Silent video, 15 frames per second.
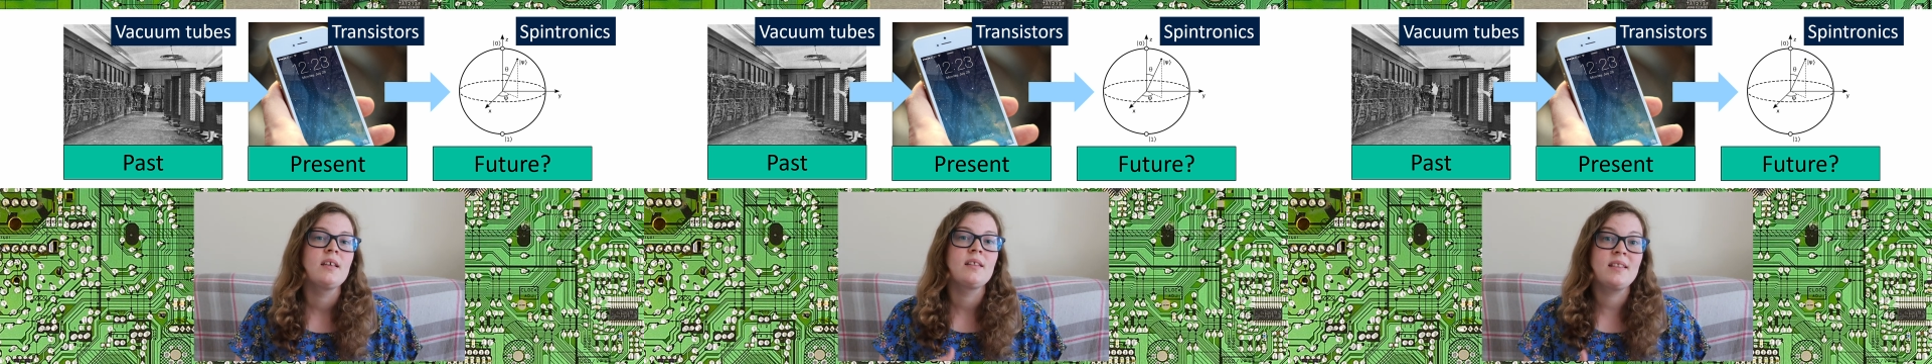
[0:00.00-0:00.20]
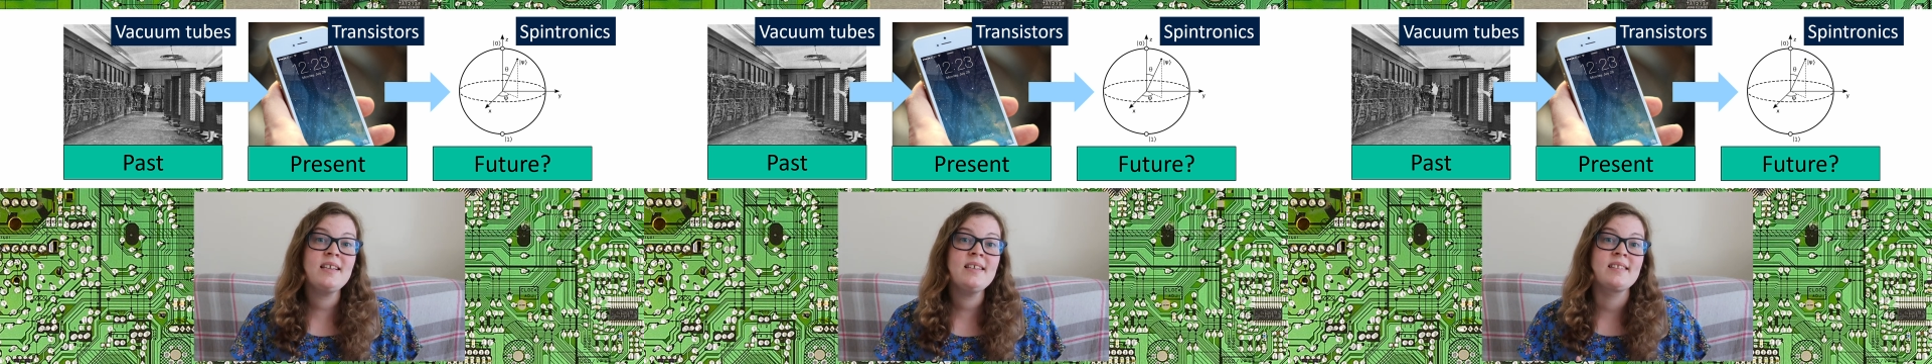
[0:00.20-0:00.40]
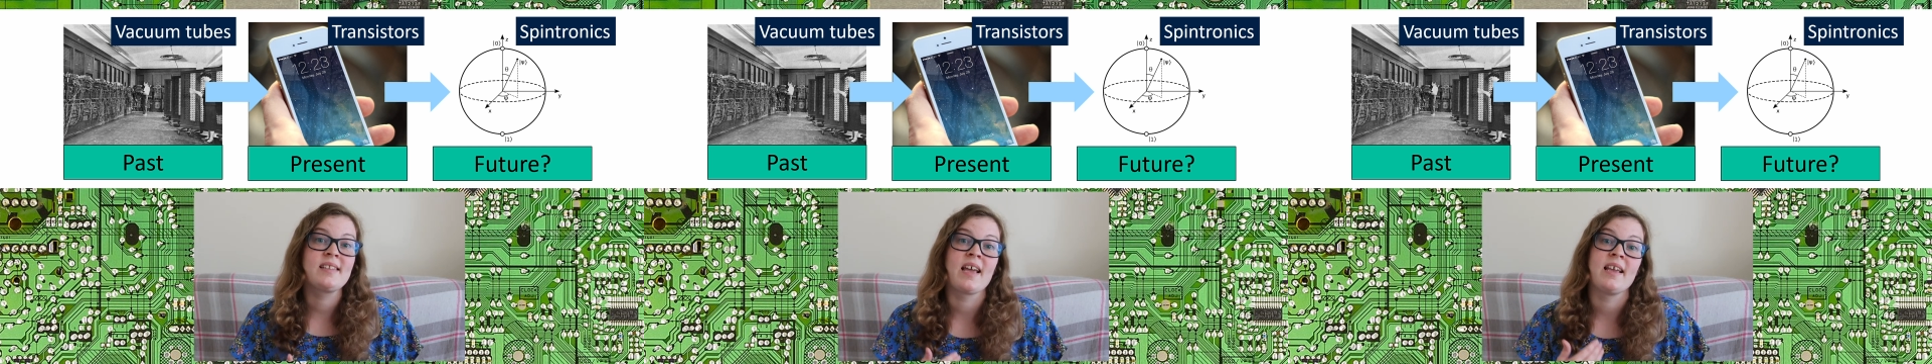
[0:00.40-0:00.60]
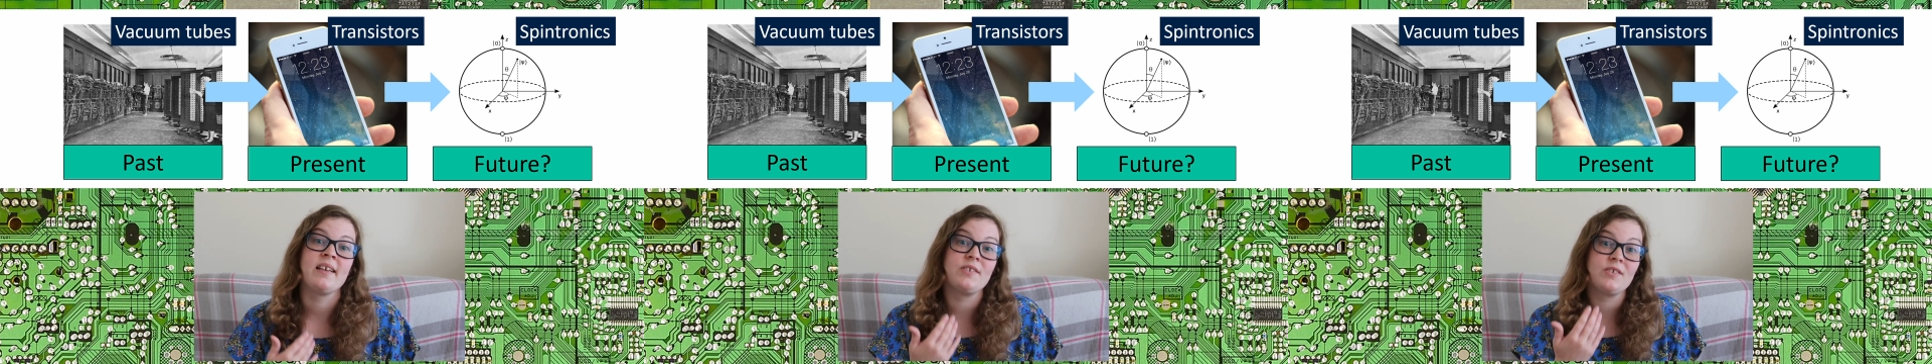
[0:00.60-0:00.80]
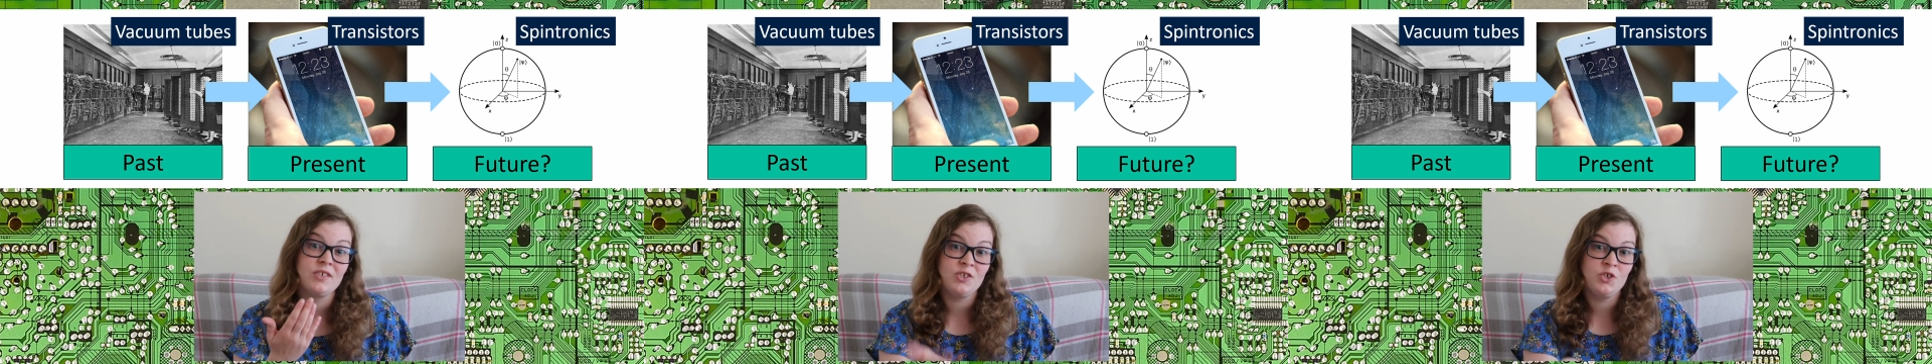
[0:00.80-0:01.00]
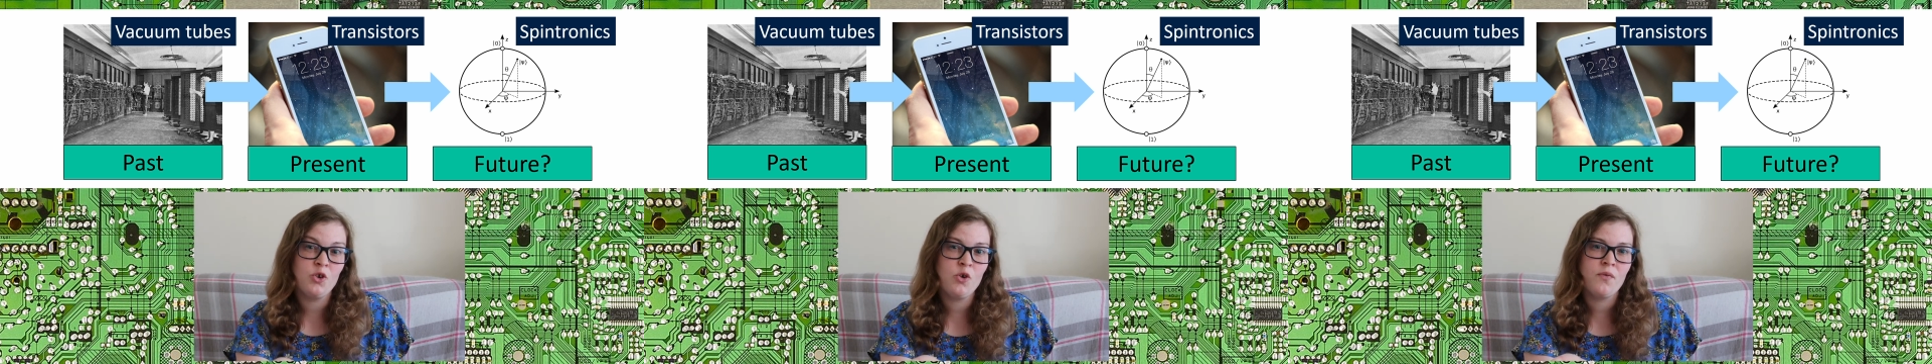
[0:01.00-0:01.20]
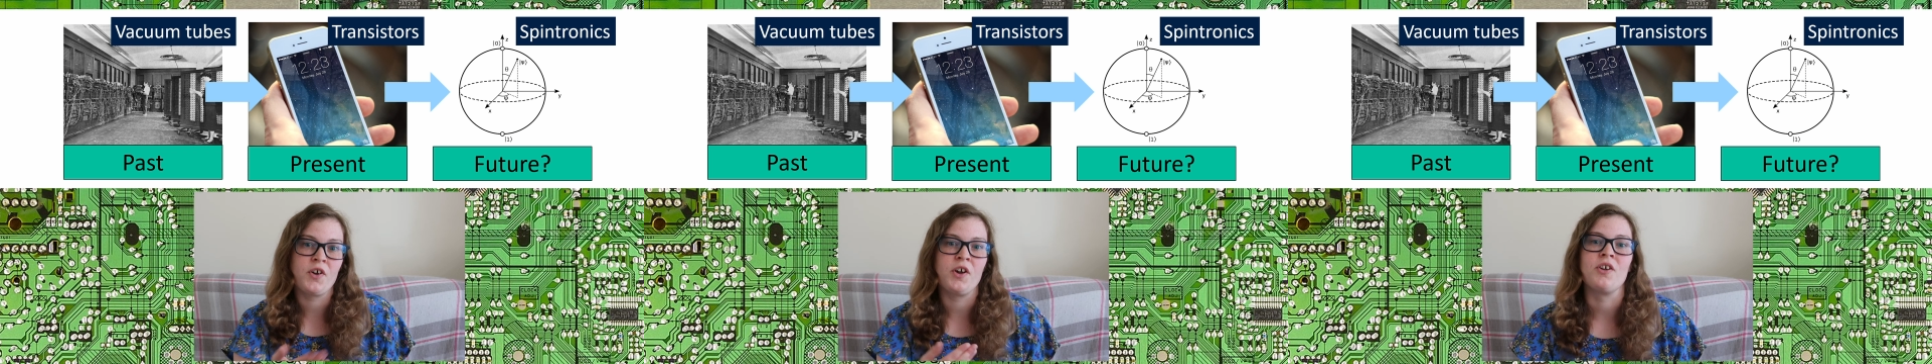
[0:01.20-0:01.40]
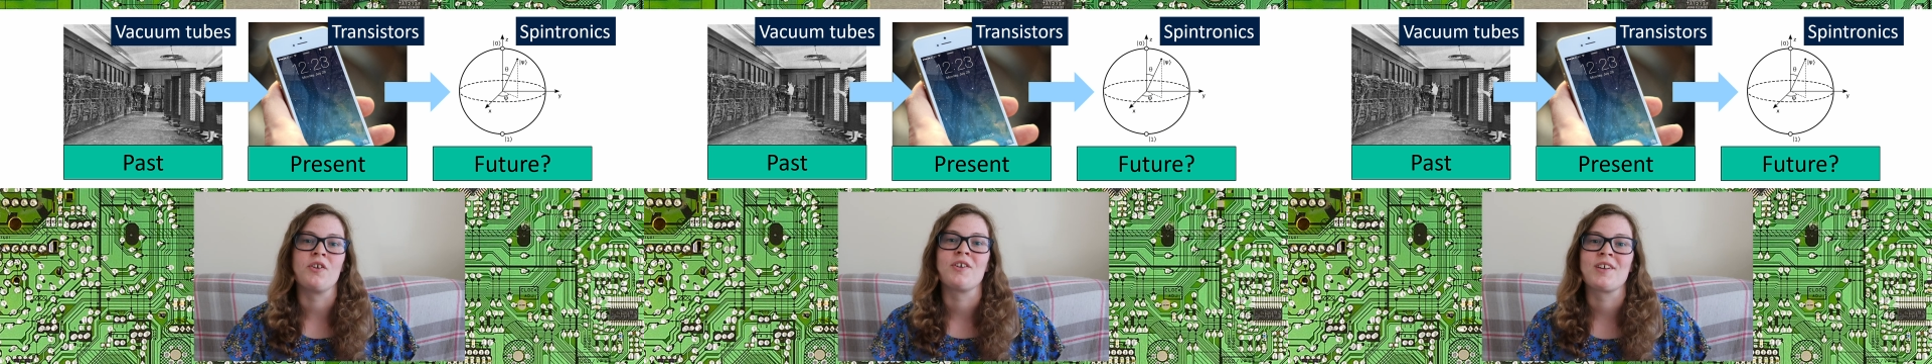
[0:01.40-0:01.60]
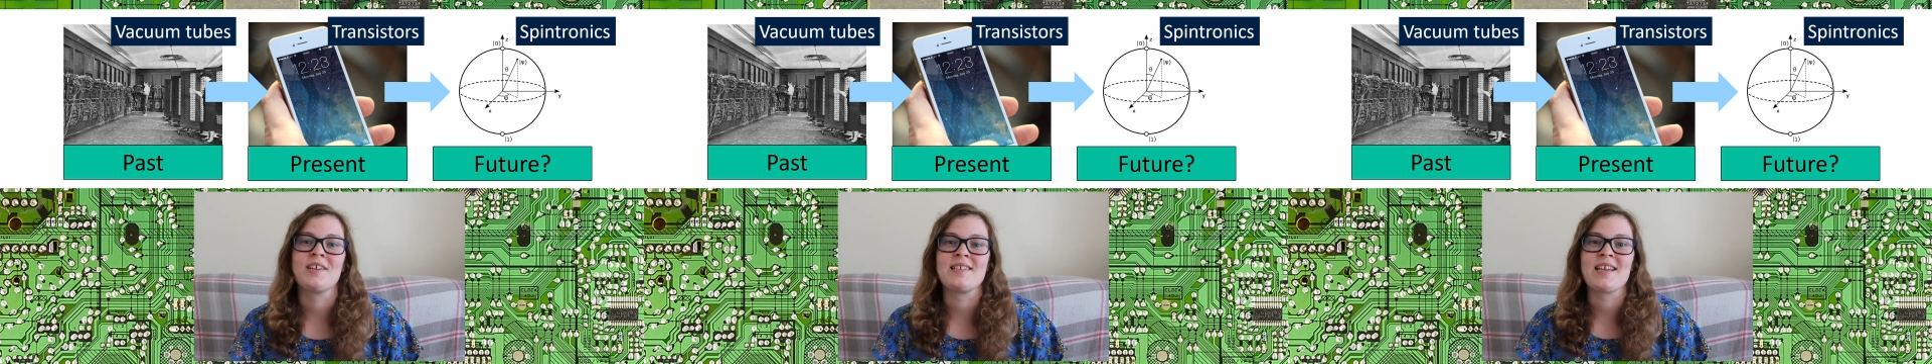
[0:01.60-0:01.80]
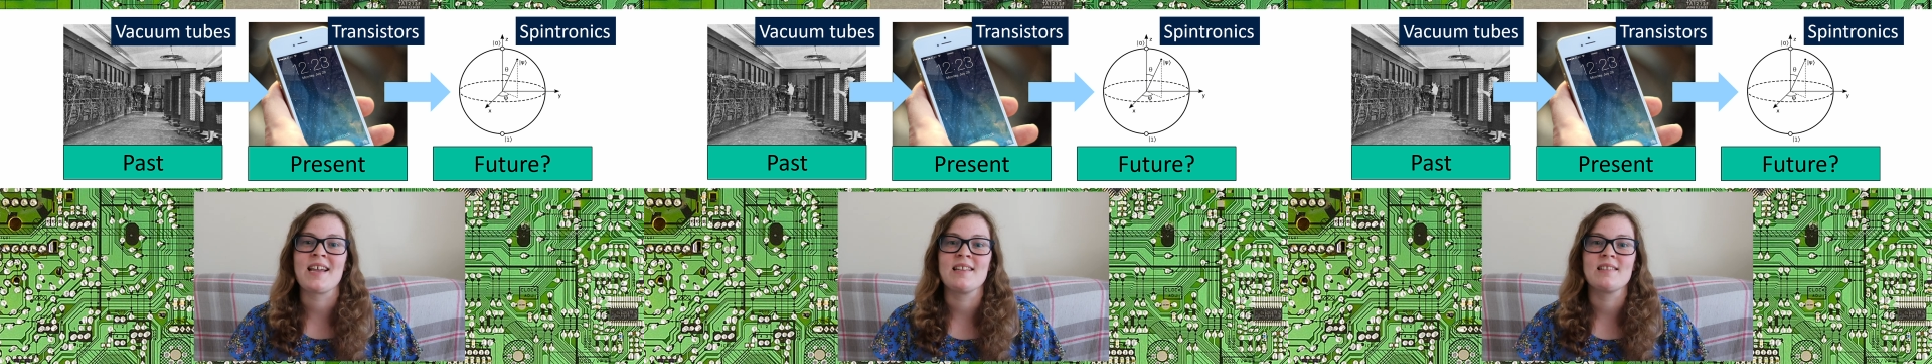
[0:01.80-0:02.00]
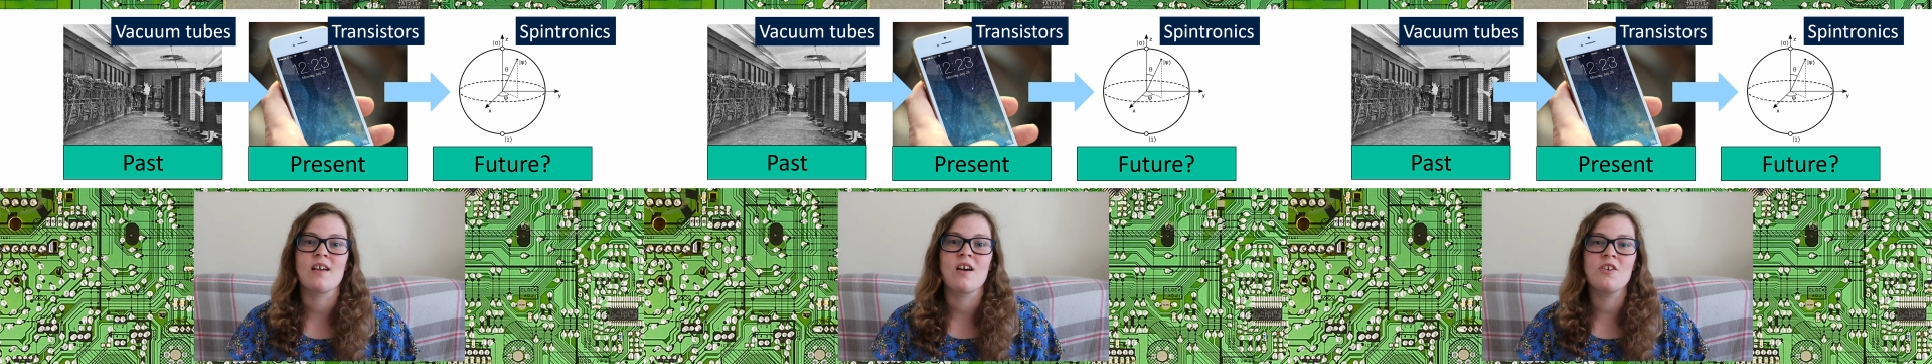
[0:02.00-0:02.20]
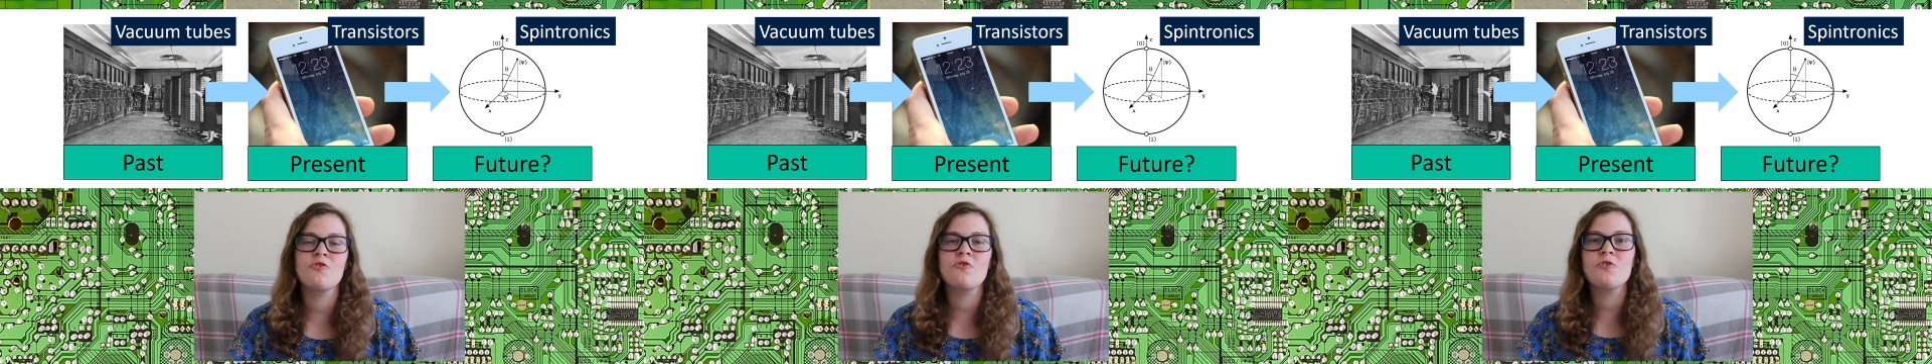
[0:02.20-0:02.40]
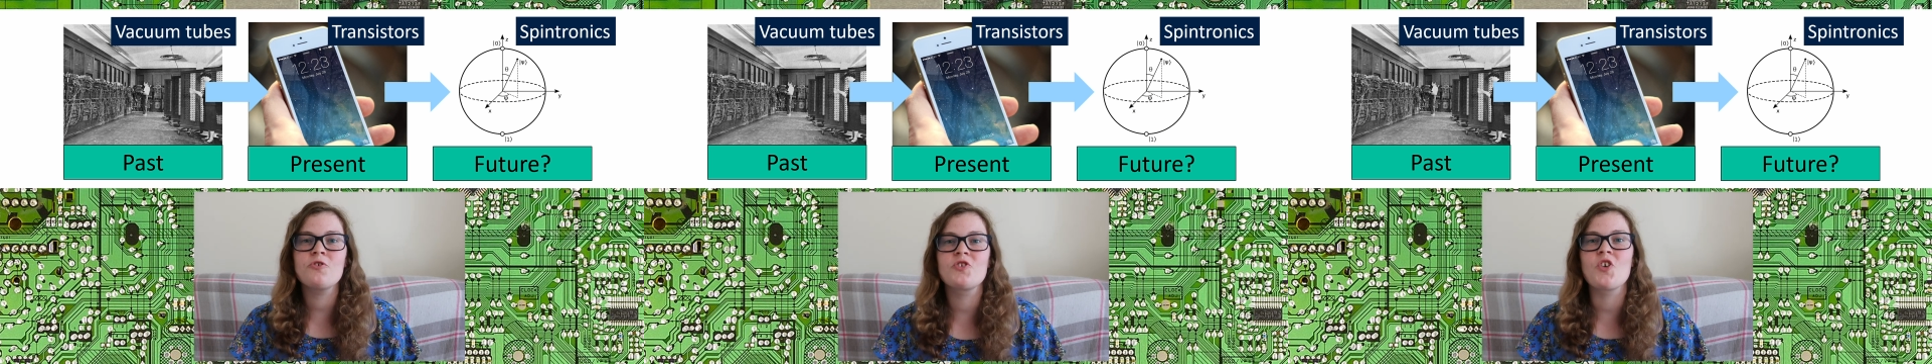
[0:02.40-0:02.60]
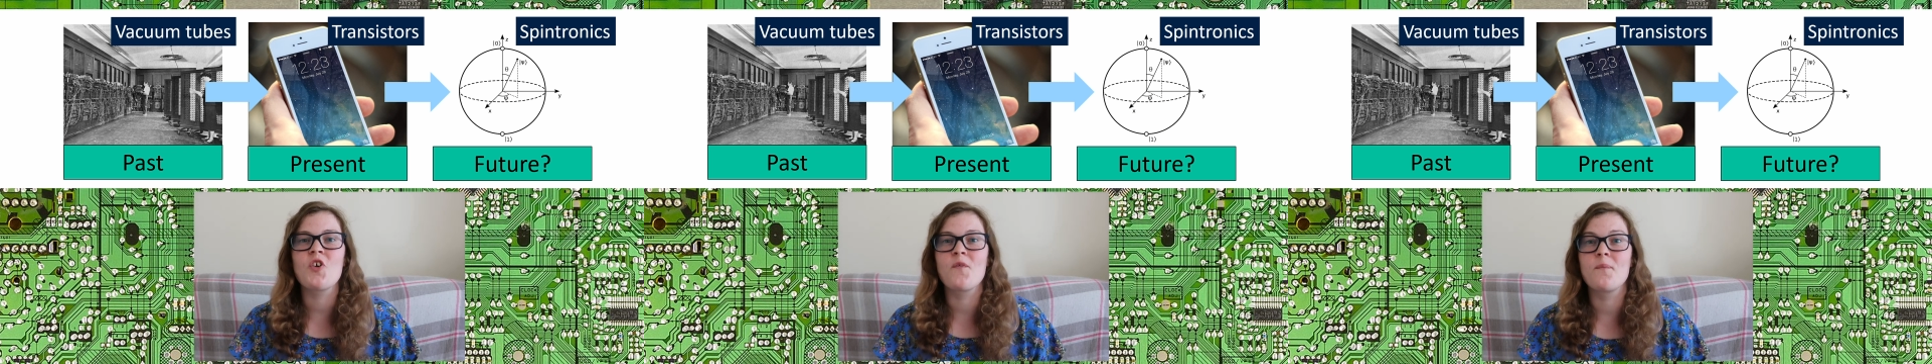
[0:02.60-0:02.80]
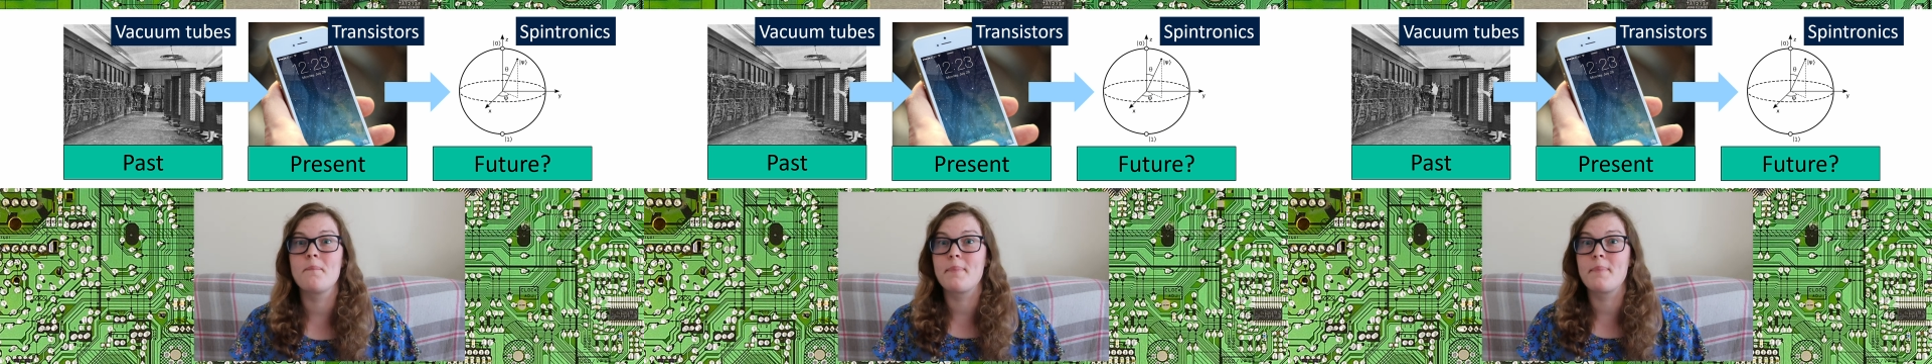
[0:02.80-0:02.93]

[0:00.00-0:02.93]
These days, your phone contains hundreds of